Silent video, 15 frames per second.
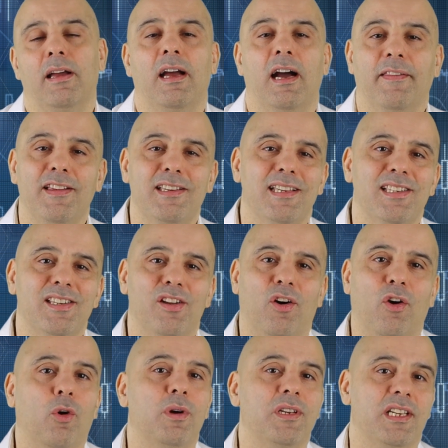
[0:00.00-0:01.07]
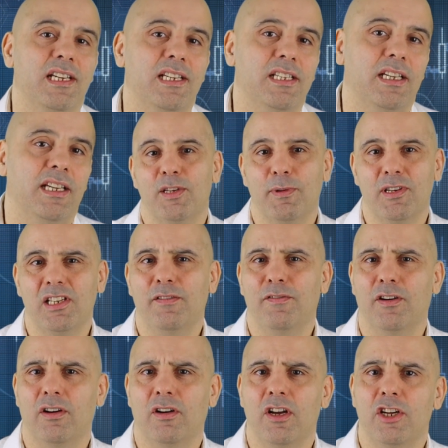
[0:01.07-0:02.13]
And this isn't always easy, especially
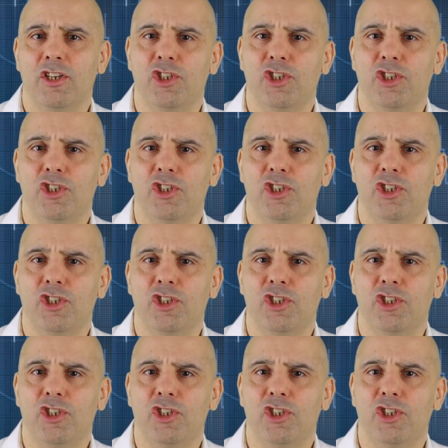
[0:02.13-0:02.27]
for